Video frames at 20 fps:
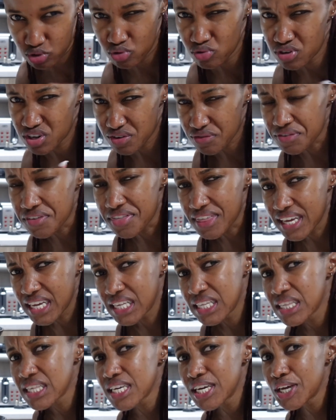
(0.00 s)
two different
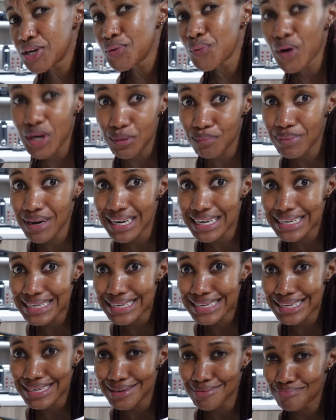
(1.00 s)
things in one
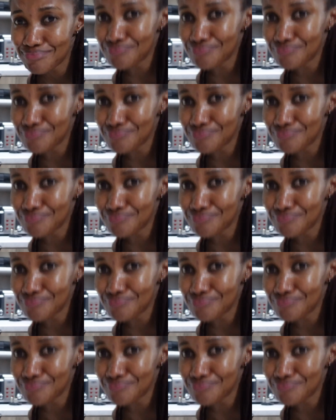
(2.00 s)
plate.